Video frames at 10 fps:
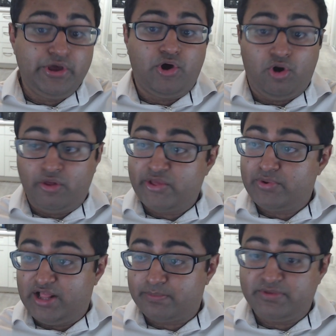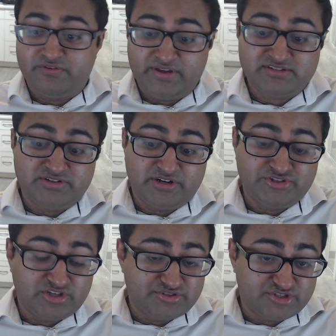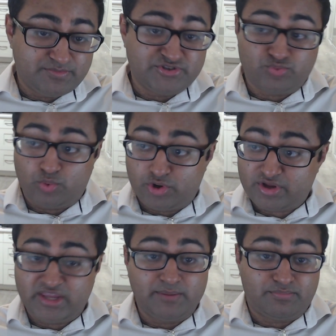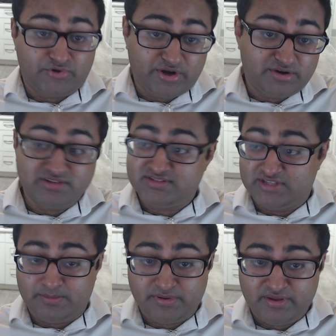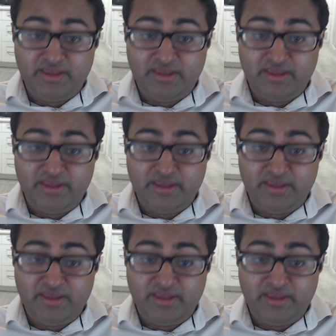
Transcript: All that will help me advance Narengelicism is work and prayer and sleep